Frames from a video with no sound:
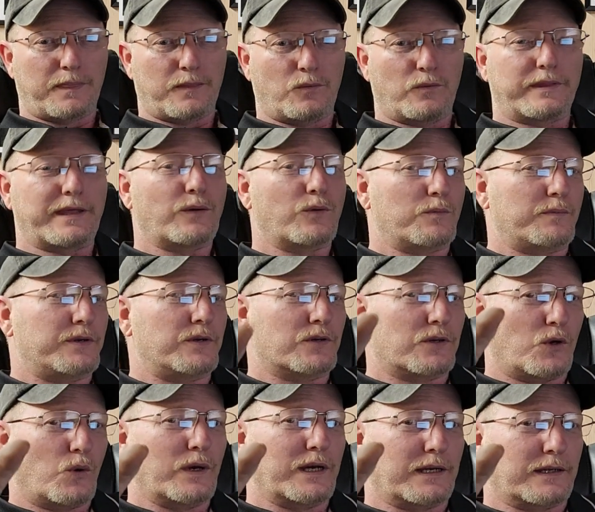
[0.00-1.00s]
Well, that would be
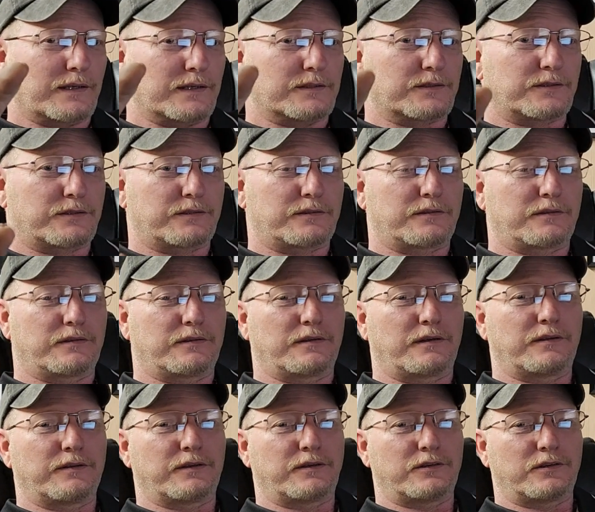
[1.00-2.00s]
your quickness,
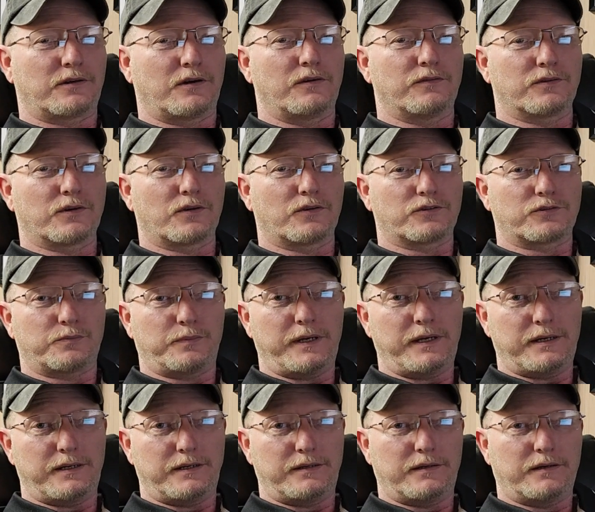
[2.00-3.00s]
and then your overall
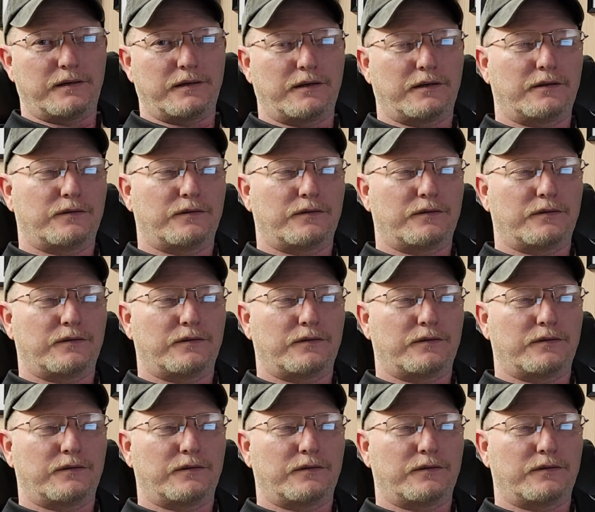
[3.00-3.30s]
speed